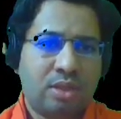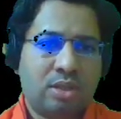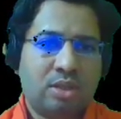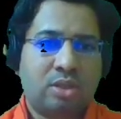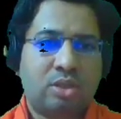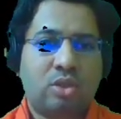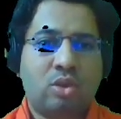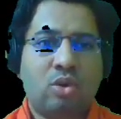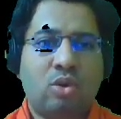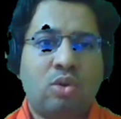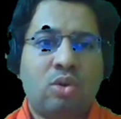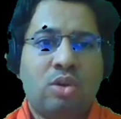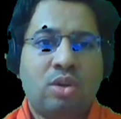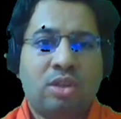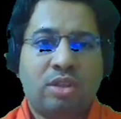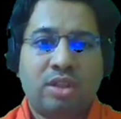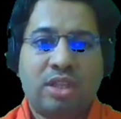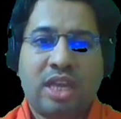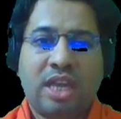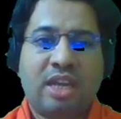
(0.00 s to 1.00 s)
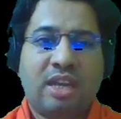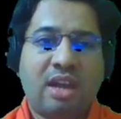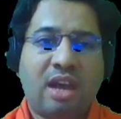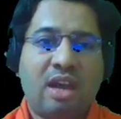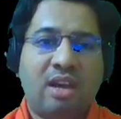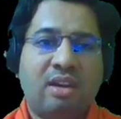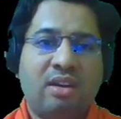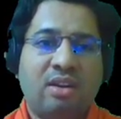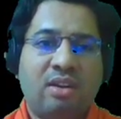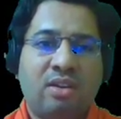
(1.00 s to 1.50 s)
So there
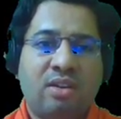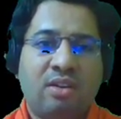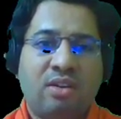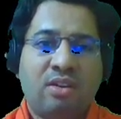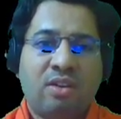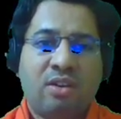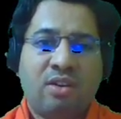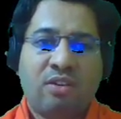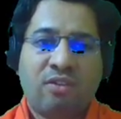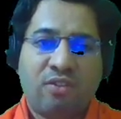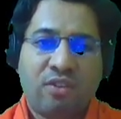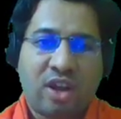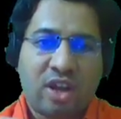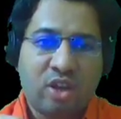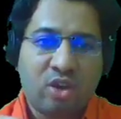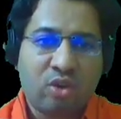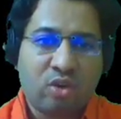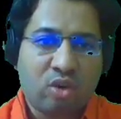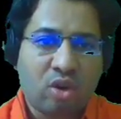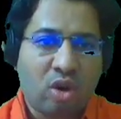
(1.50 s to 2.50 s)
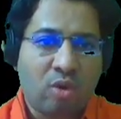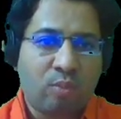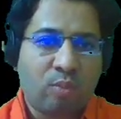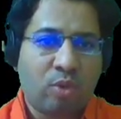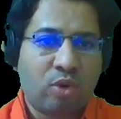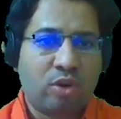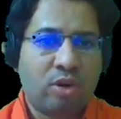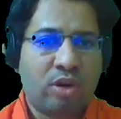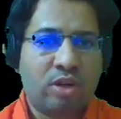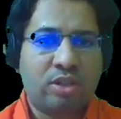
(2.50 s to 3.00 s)
are 5
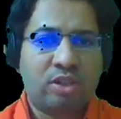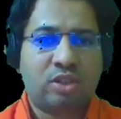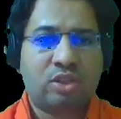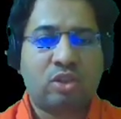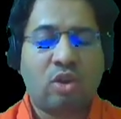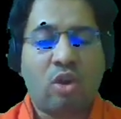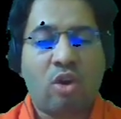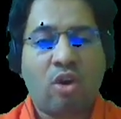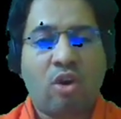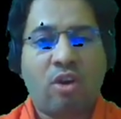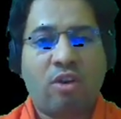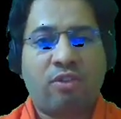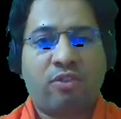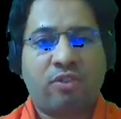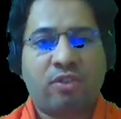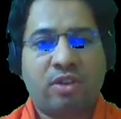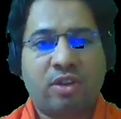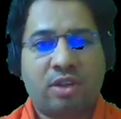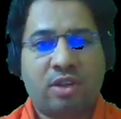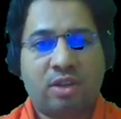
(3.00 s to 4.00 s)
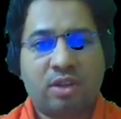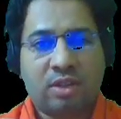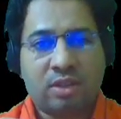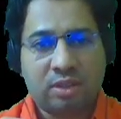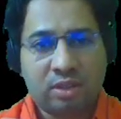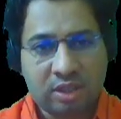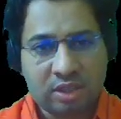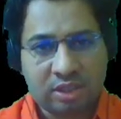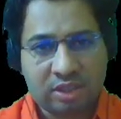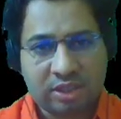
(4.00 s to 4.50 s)
components of
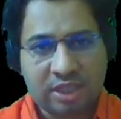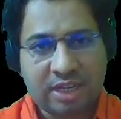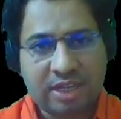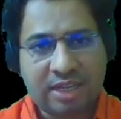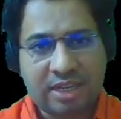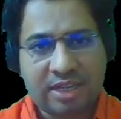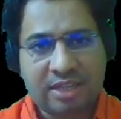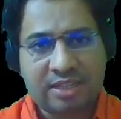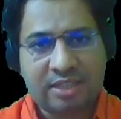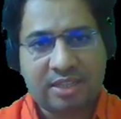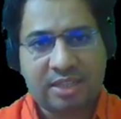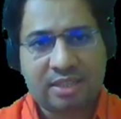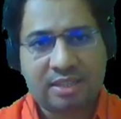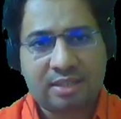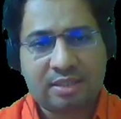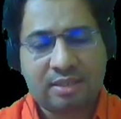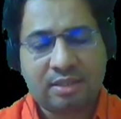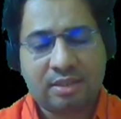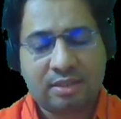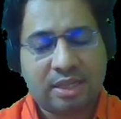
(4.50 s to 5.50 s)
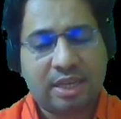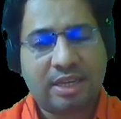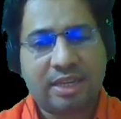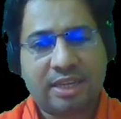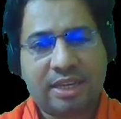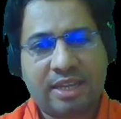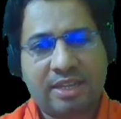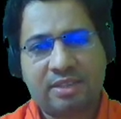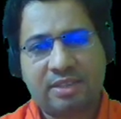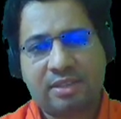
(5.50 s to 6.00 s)
the
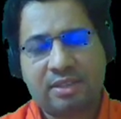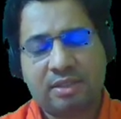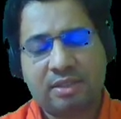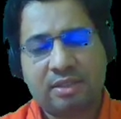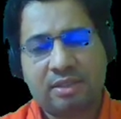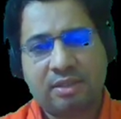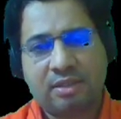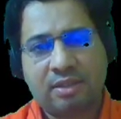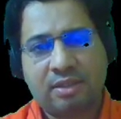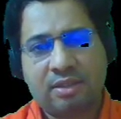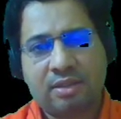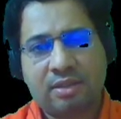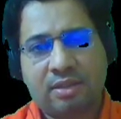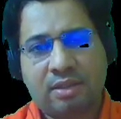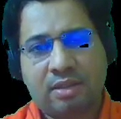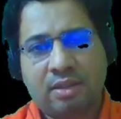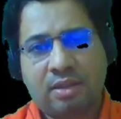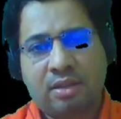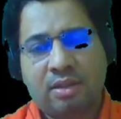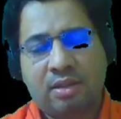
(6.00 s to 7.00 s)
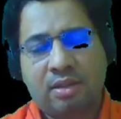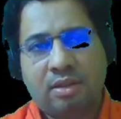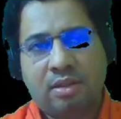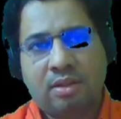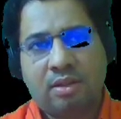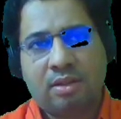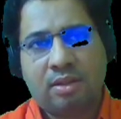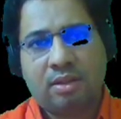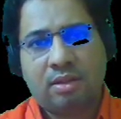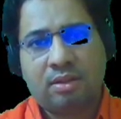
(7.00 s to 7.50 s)
sentence.
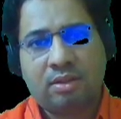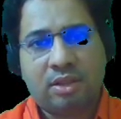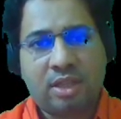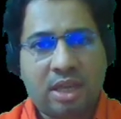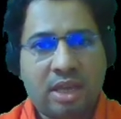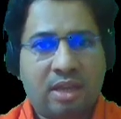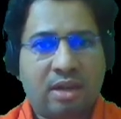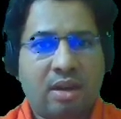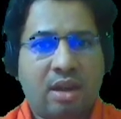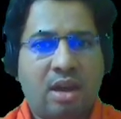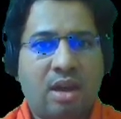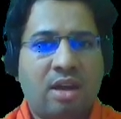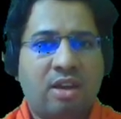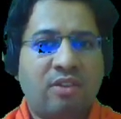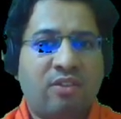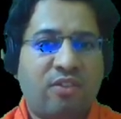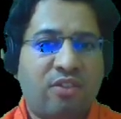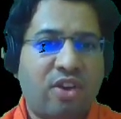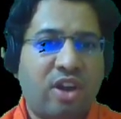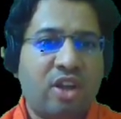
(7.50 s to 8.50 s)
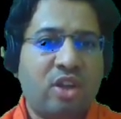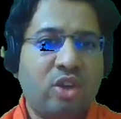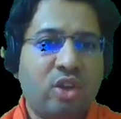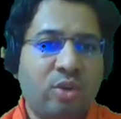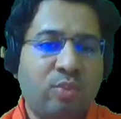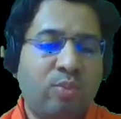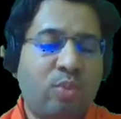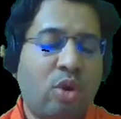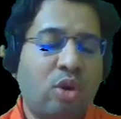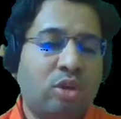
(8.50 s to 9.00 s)
There are 5
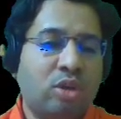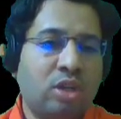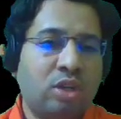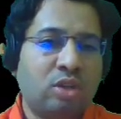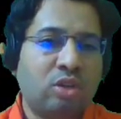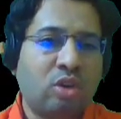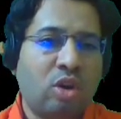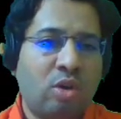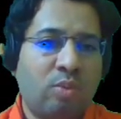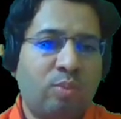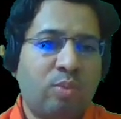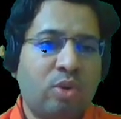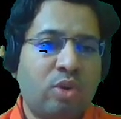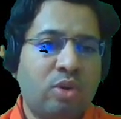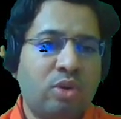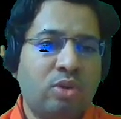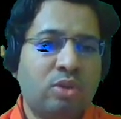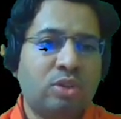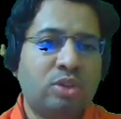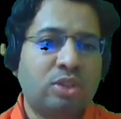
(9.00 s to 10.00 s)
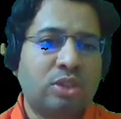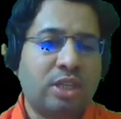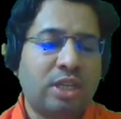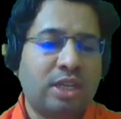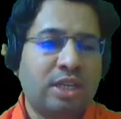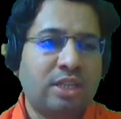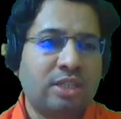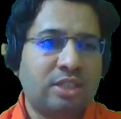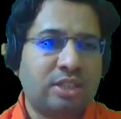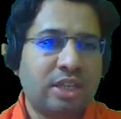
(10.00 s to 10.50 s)
important components
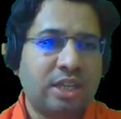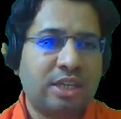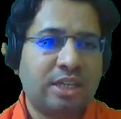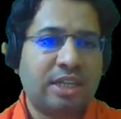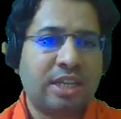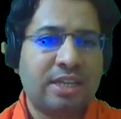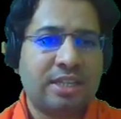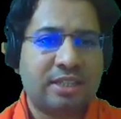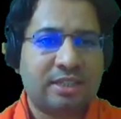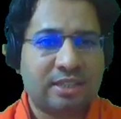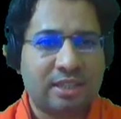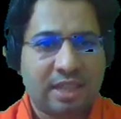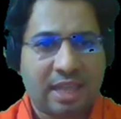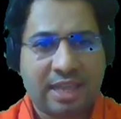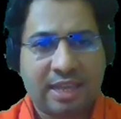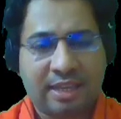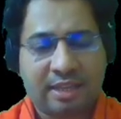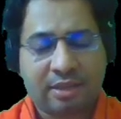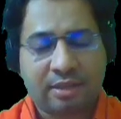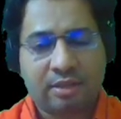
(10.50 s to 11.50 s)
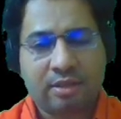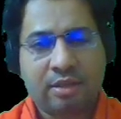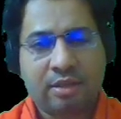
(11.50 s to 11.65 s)
in a sentence like